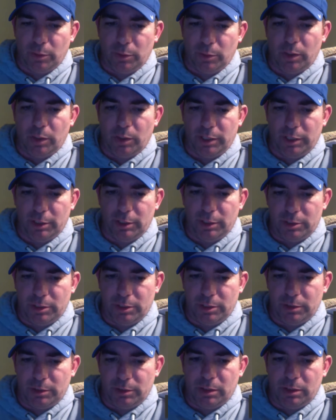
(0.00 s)
one to year
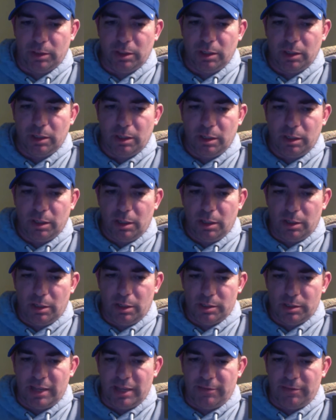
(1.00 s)
two, are
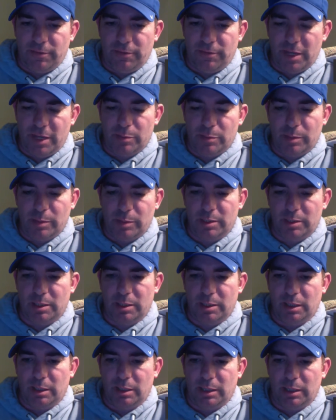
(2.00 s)
safe investments,
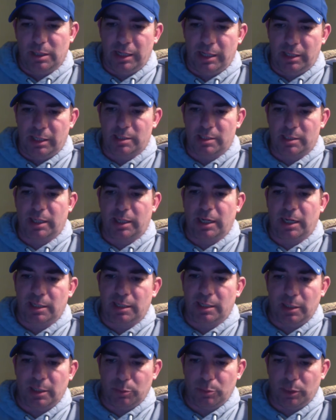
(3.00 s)
and that doesn't
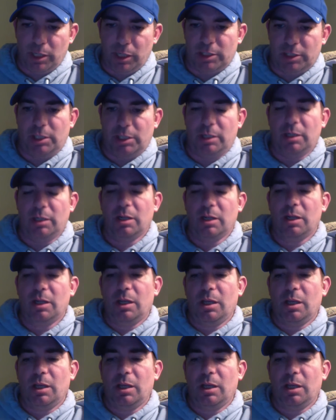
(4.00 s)
guarantee production.